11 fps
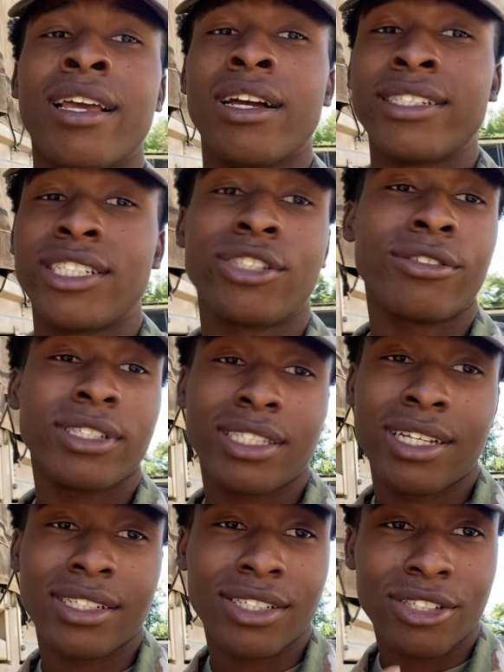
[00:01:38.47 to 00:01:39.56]
insurance
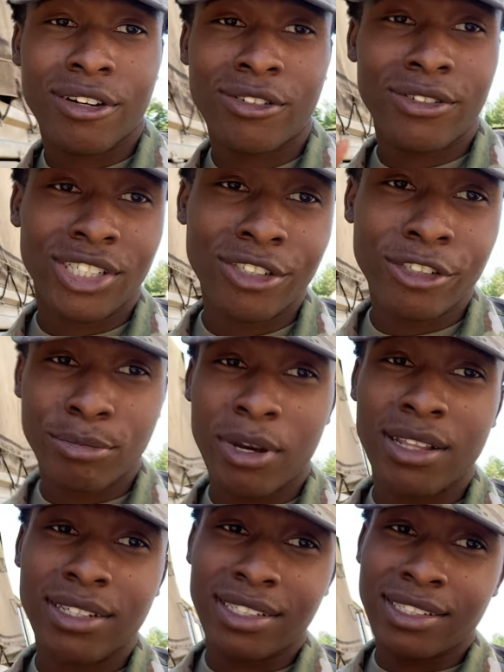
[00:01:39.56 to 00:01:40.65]
doesn't start new insurance
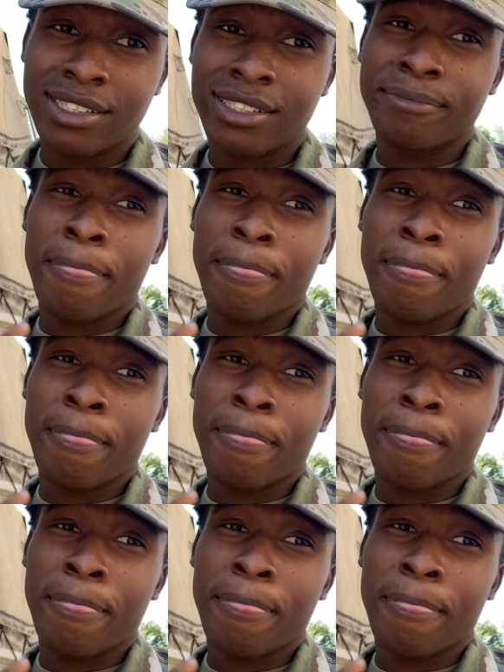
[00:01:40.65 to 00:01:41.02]
policies